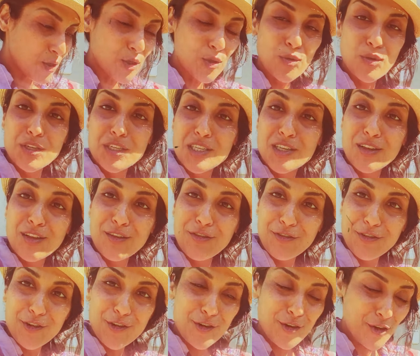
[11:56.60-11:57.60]
the source of the
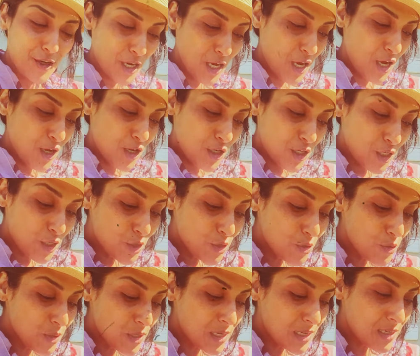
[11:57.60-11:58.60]
food.
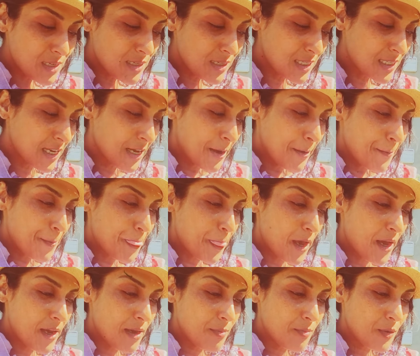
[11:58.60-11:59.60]
2 is
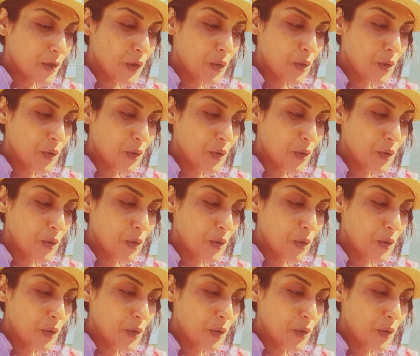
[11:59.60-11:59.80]
I'm